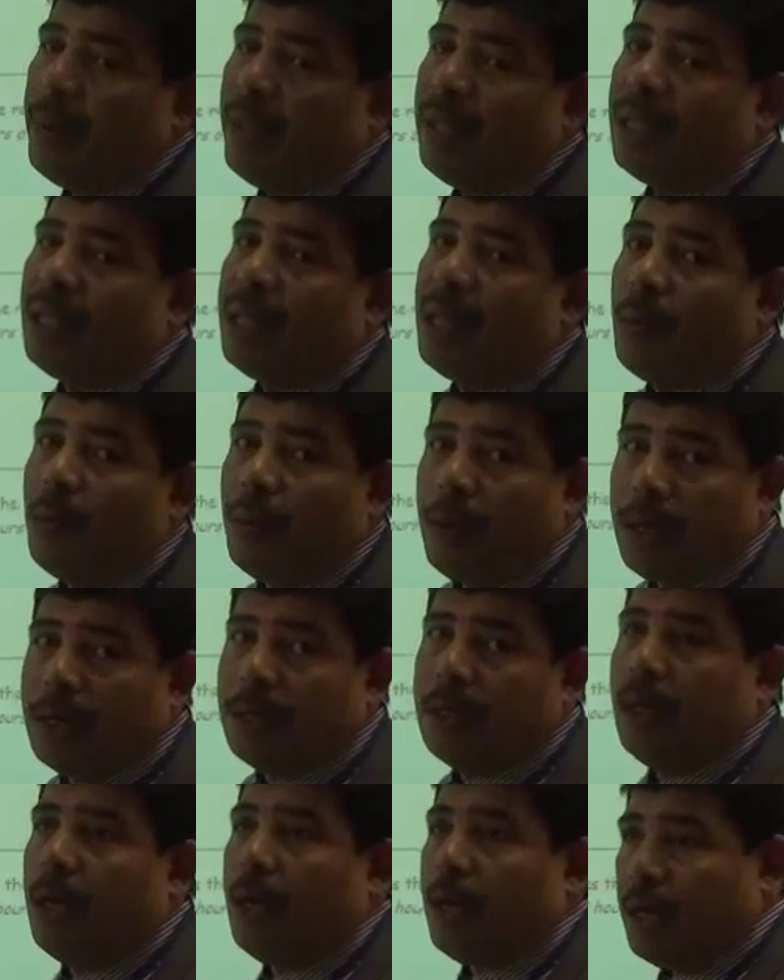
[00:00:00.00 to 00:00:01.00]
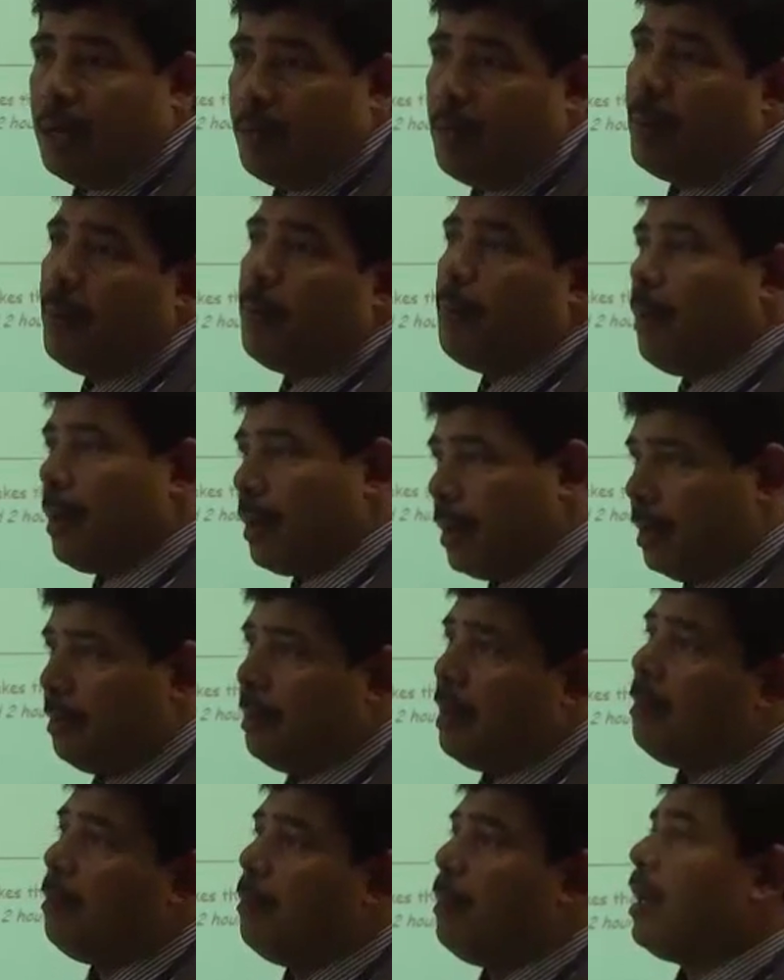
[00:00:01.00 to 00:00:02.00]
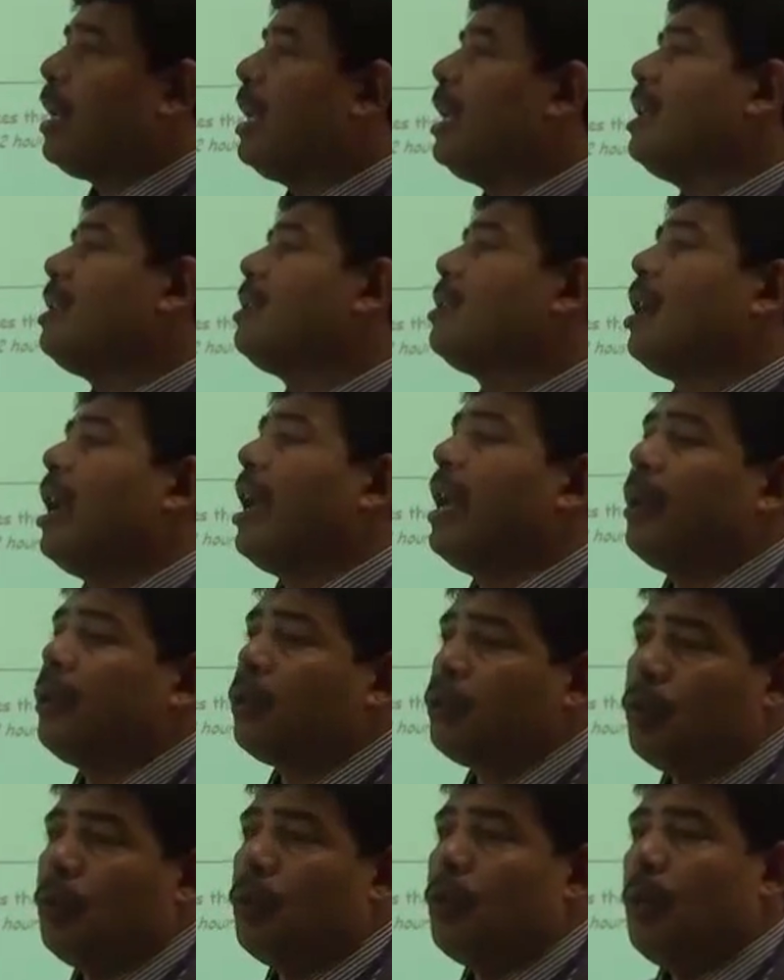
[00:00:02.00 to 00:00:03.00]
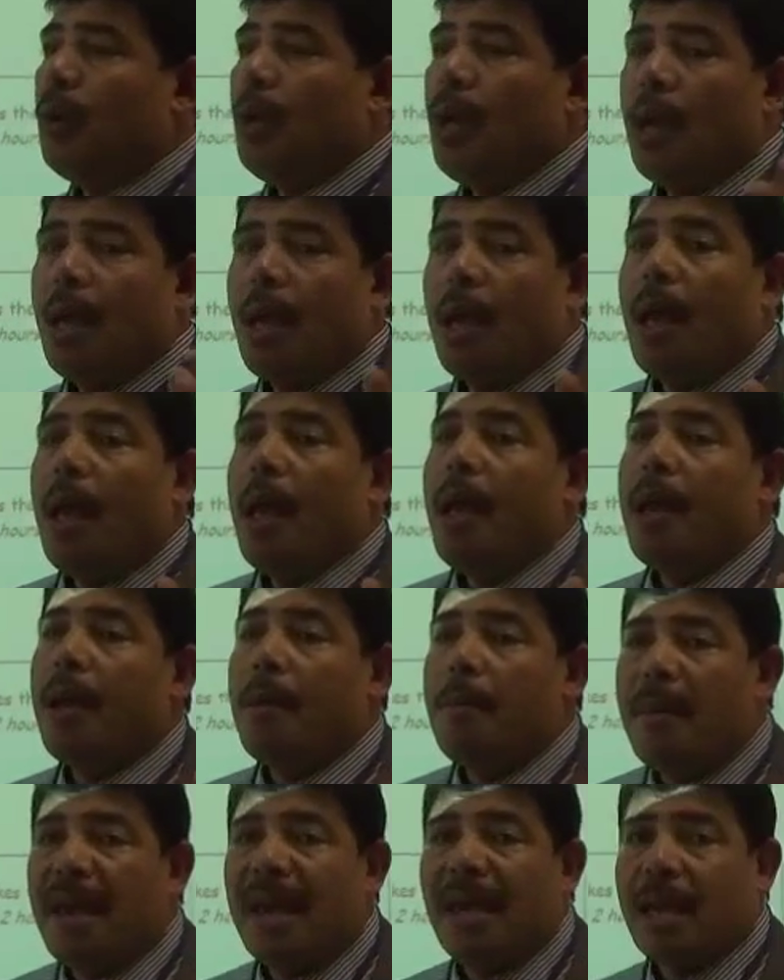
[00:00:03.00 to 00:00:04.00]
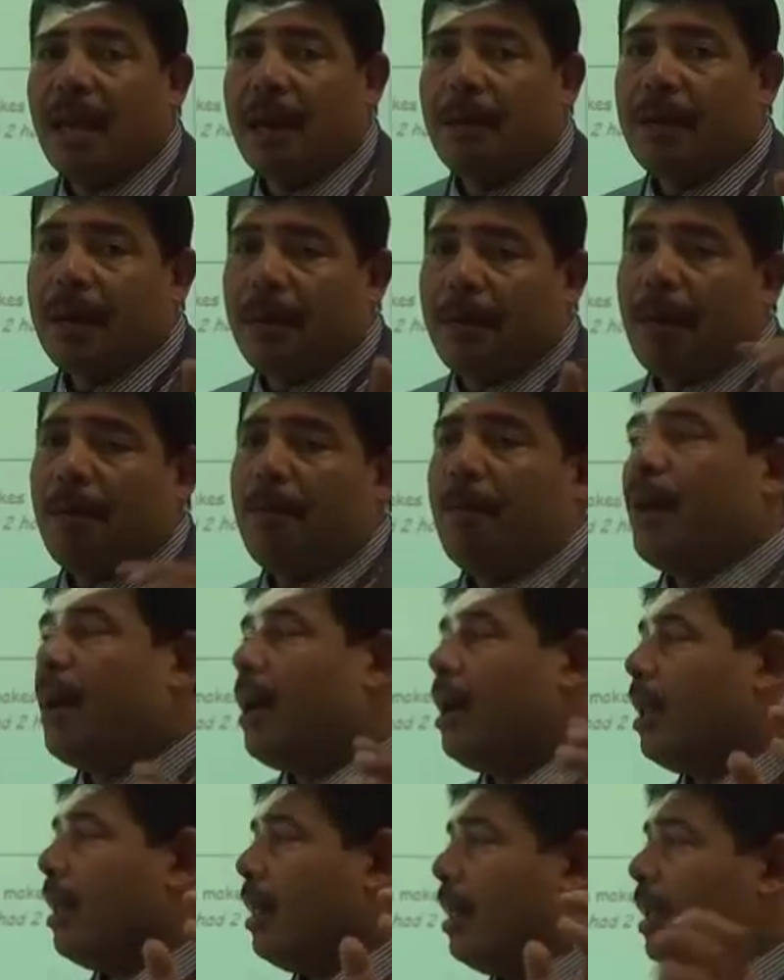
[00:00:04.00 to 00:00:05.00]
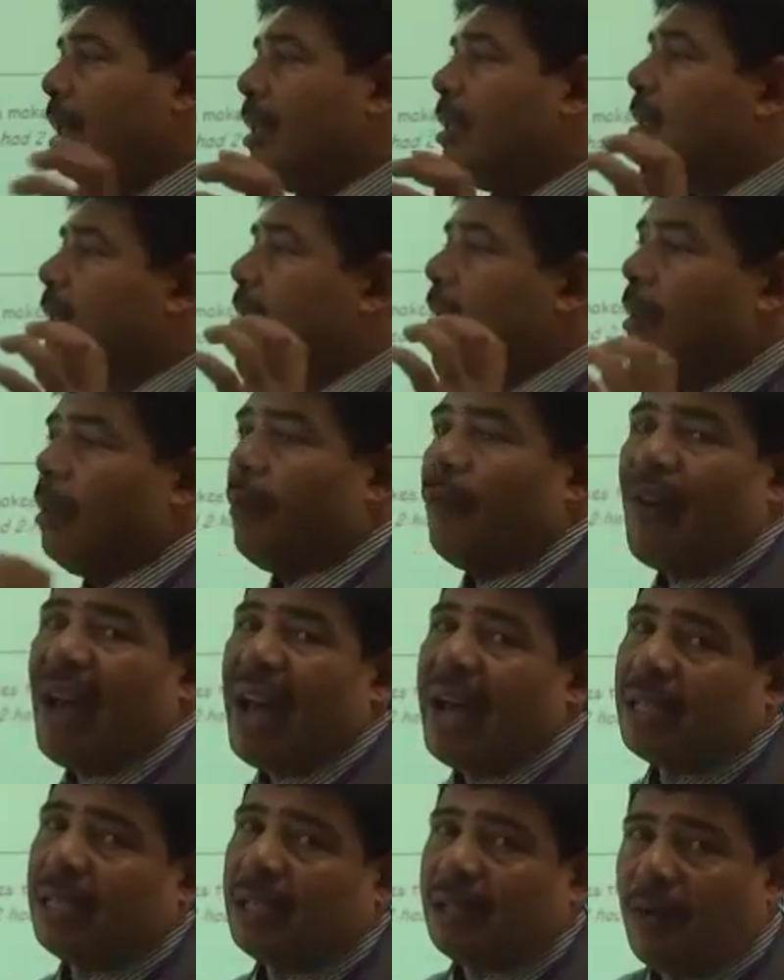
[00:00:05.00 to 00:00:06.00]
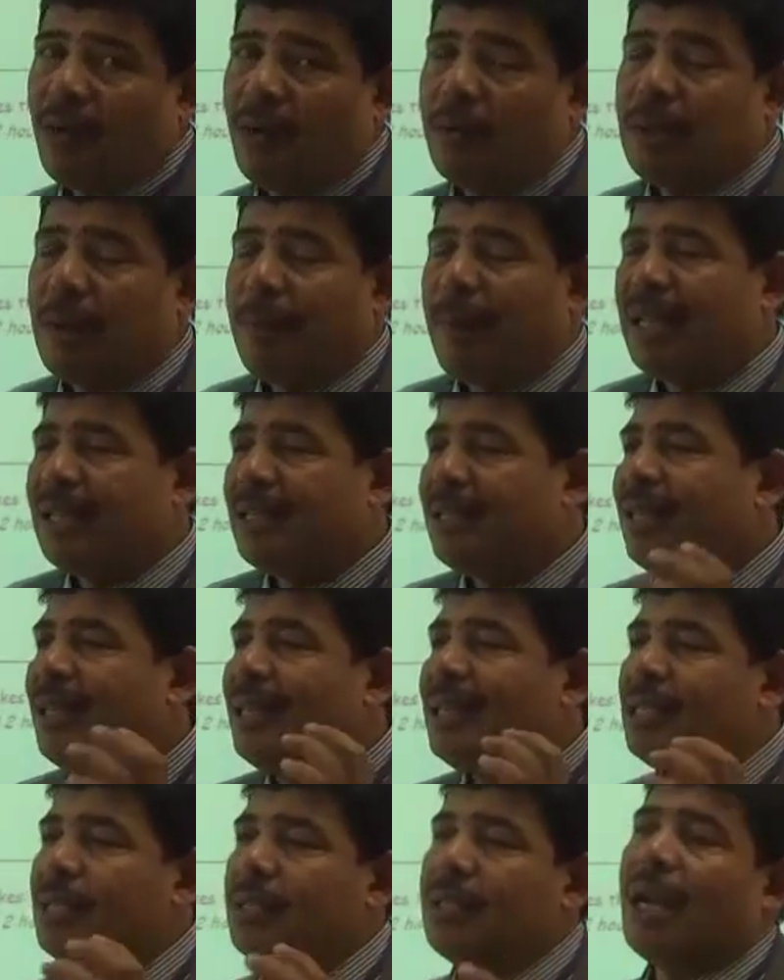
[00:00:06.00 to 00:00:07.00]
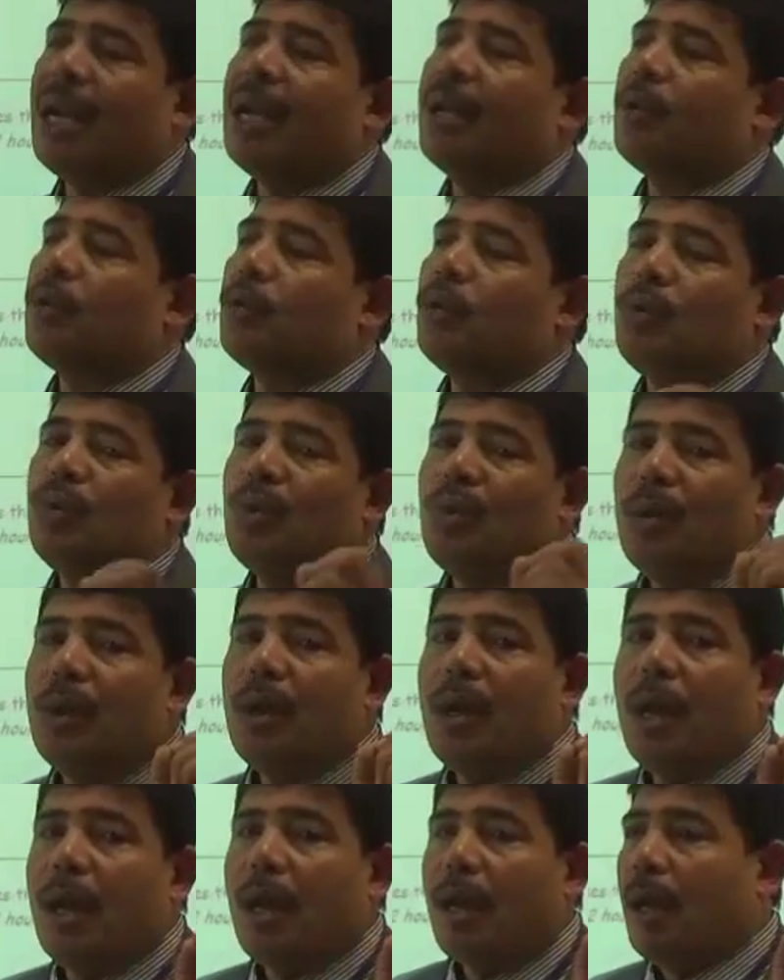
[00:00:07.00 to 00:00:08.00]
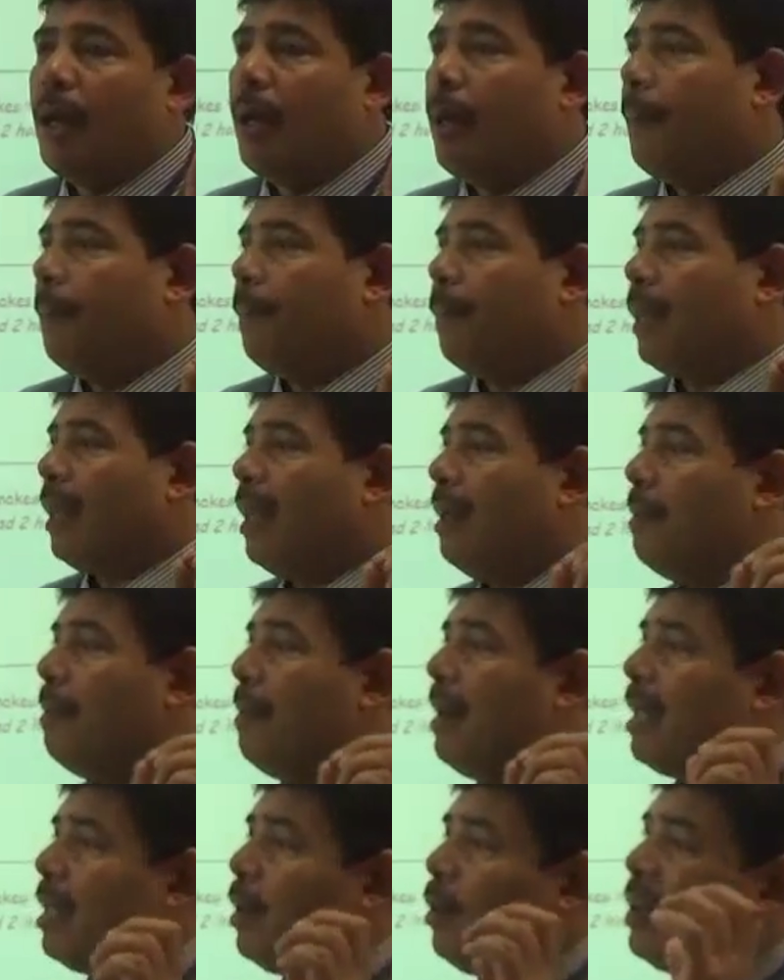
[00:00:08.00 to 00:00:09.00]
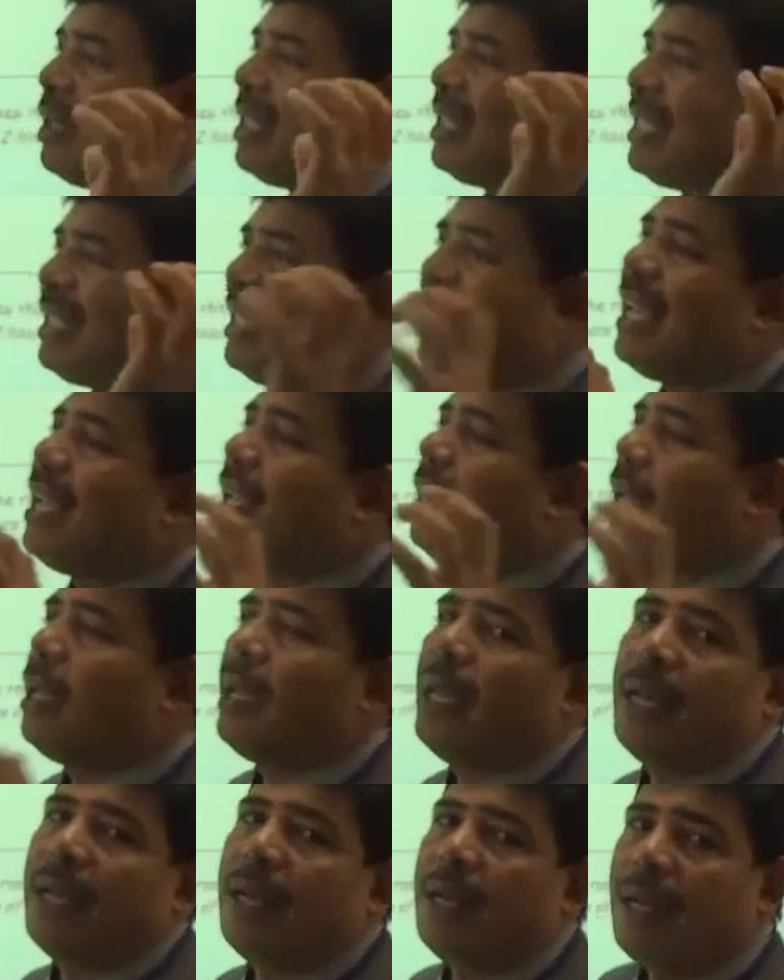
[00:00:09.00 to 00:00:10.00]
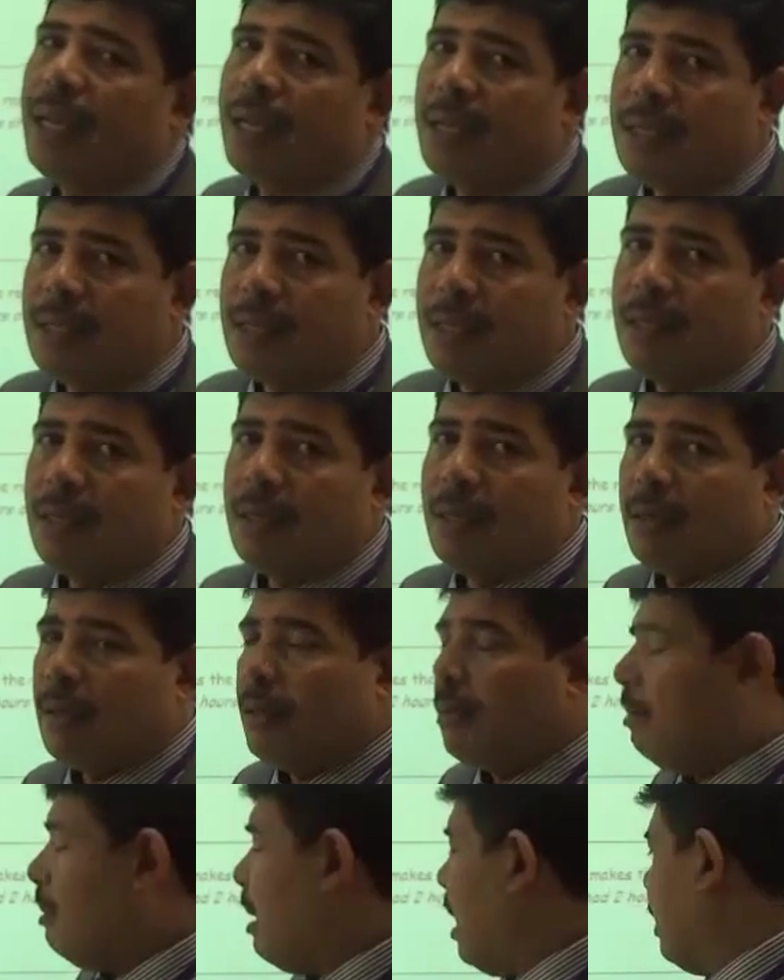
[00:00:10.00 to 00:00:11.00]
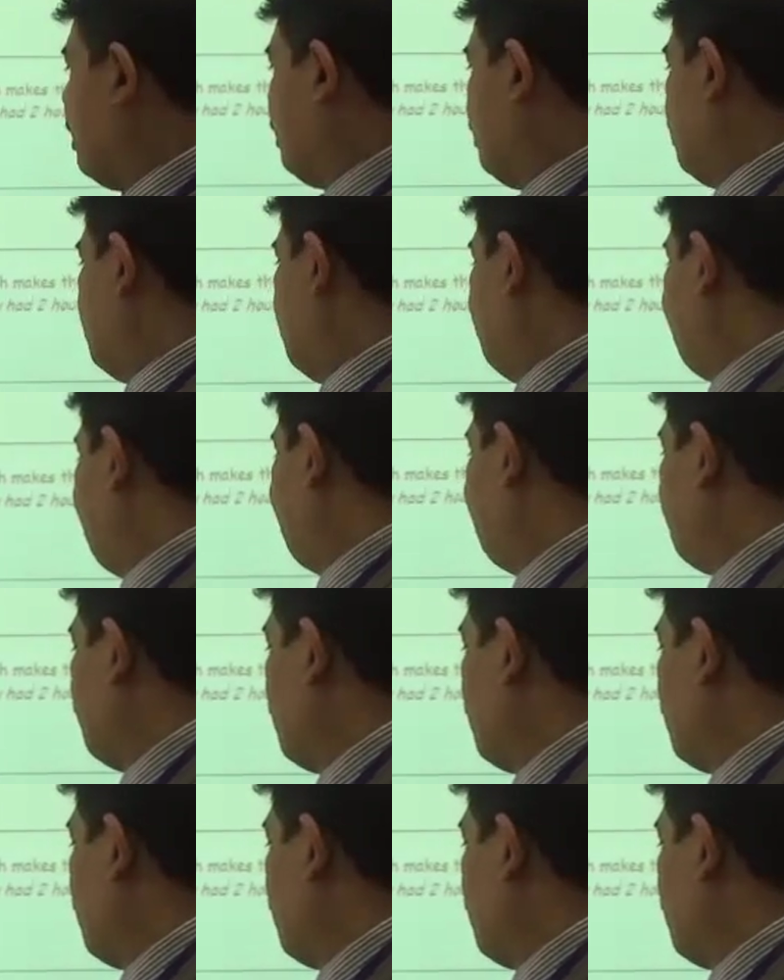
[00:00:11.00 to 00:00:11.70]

repeated the word remember, remember. He is trying to make him remember these facts from the past. He is trying to make the word stick in his mind.